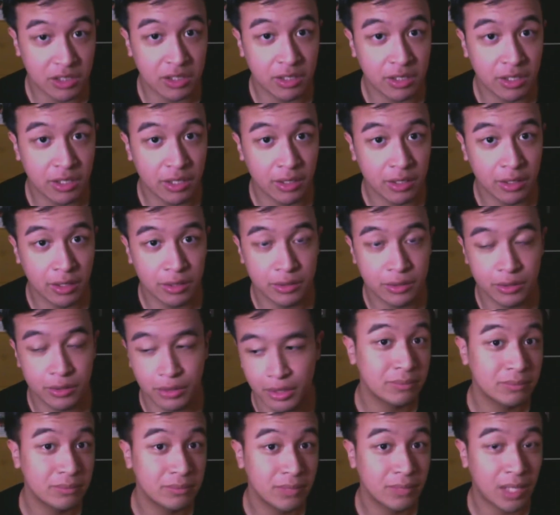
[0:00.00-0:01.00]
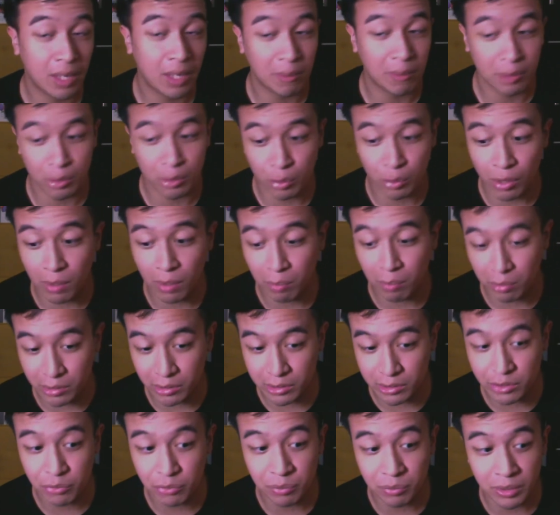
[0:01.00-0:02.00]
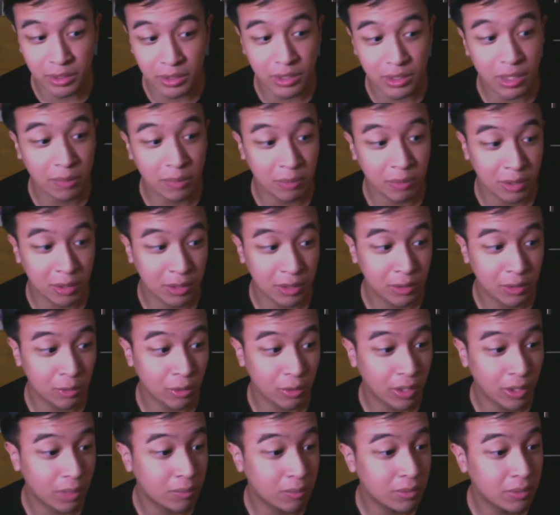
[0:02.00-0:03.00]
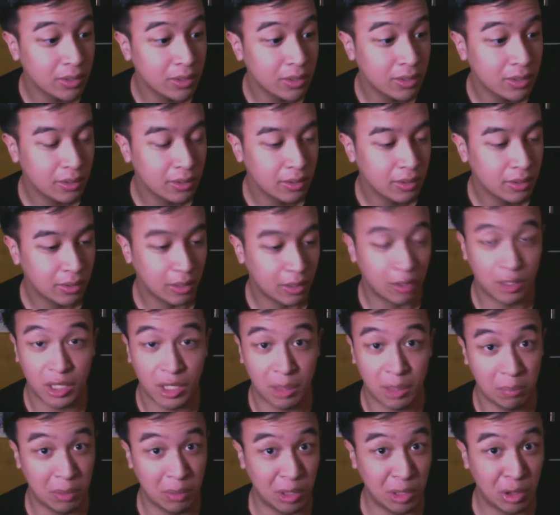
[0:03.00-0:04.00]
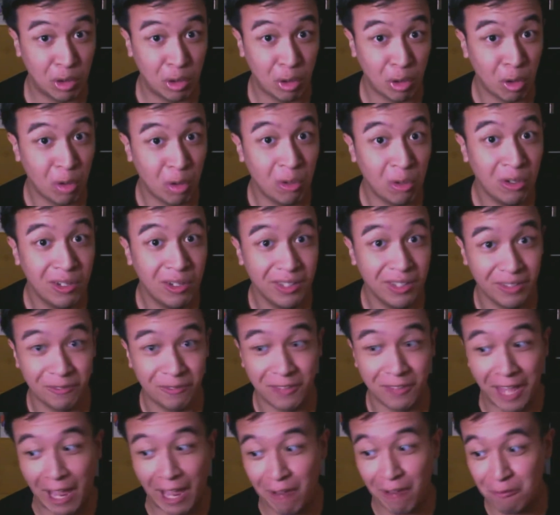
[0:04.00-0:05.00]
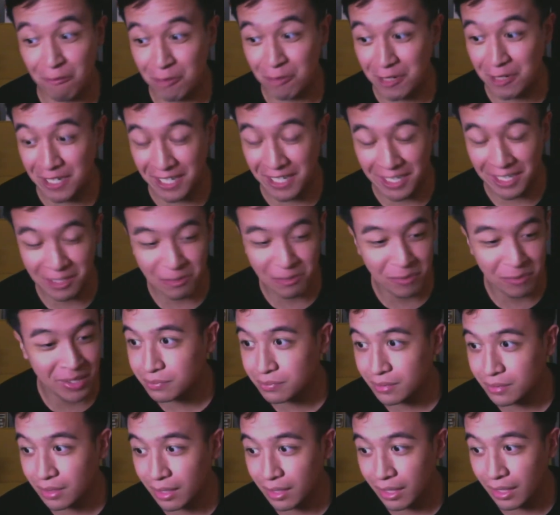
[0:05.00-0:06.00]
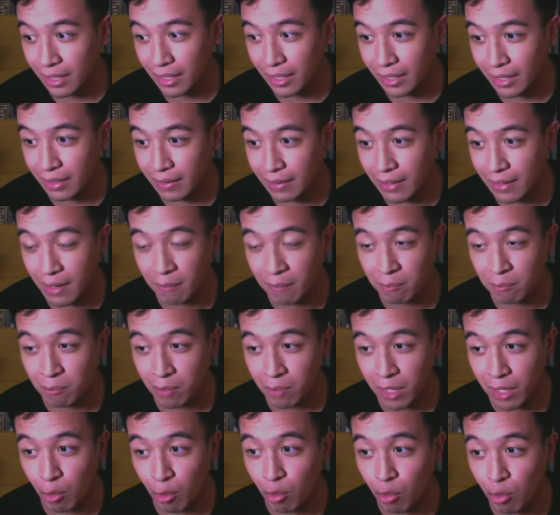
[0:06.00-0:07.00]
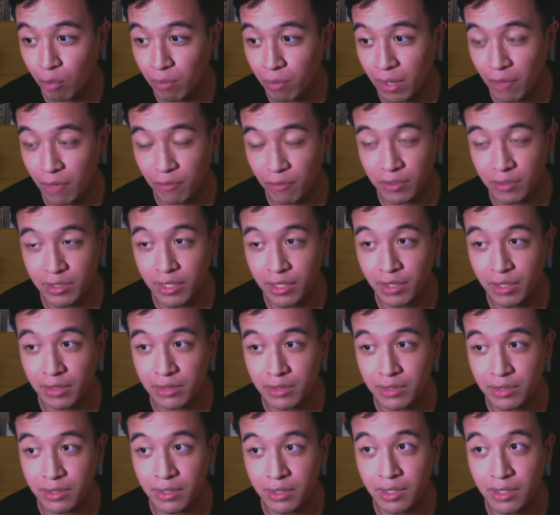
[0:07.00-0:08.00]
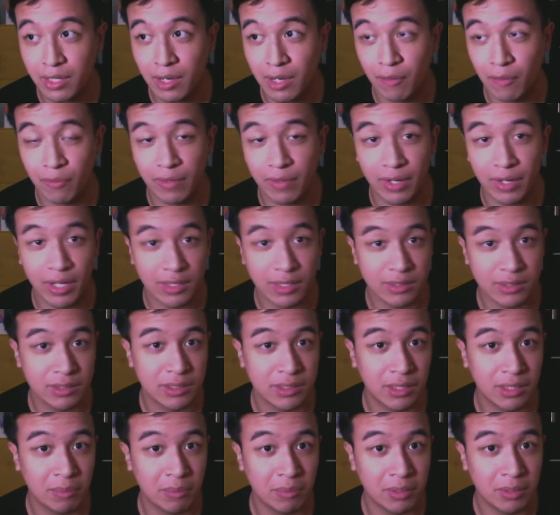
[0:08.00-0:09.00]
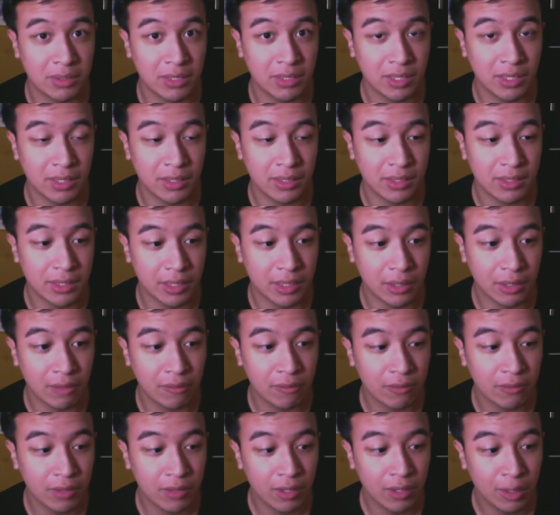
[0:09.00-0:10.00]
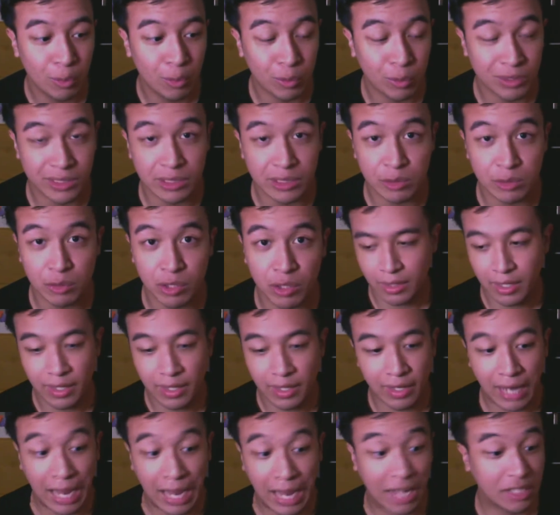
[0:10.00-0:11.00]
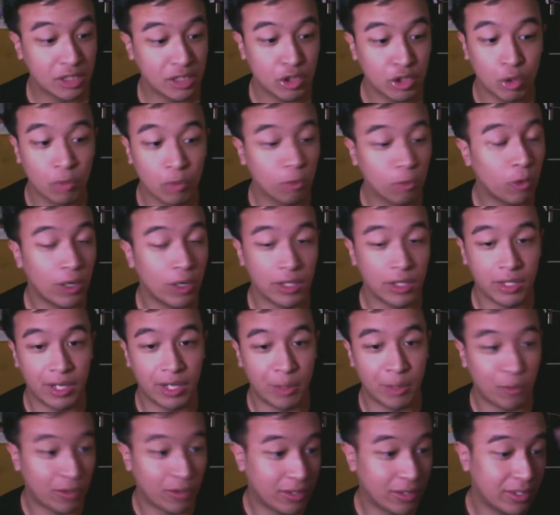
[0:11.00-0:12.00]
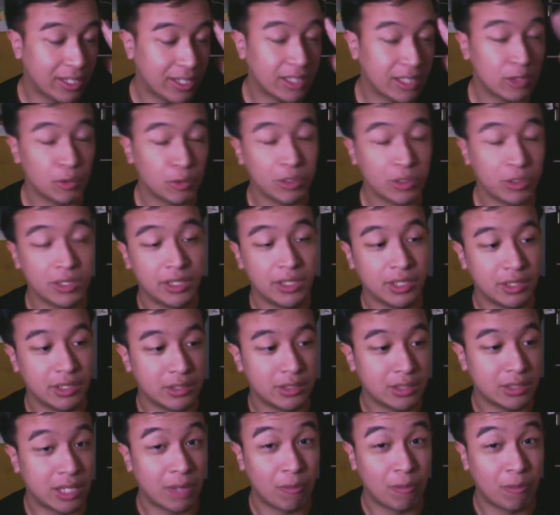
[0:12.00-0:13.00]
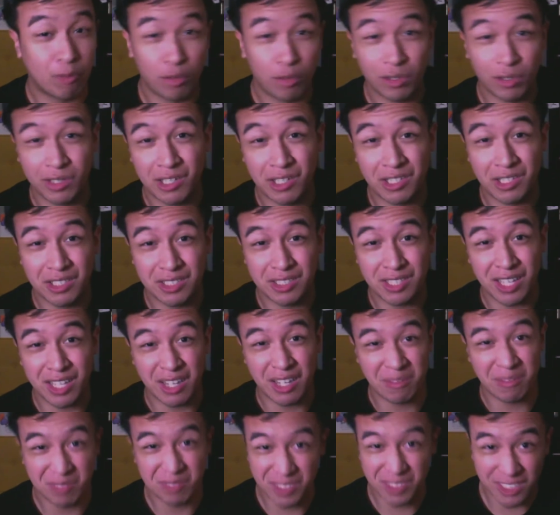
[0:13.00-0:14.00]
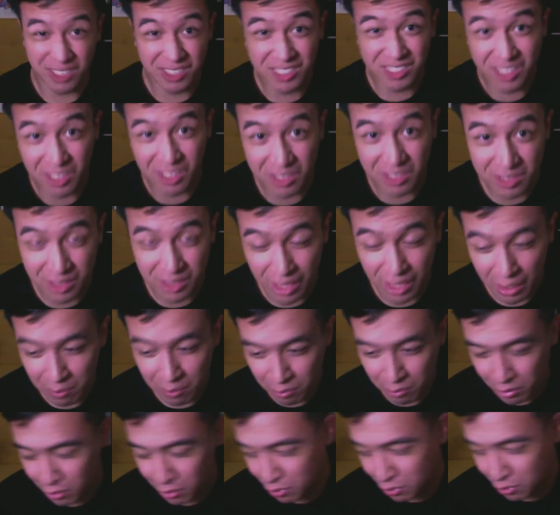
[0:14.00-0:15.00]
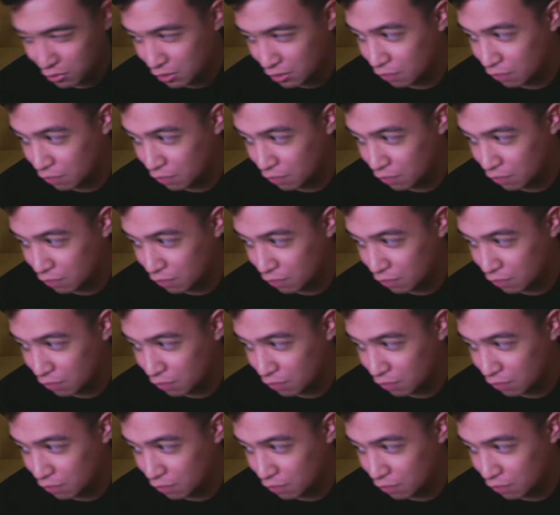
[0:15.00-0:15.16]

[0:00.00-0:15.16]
industry. I'm here to help progressive media. I'm here to help RTB go if they ever need me. And I hope every director out there has the same mentality of wanting to help. I just hope one day, whether that's 20 years time, 40 years time, 60 years time, you know, you never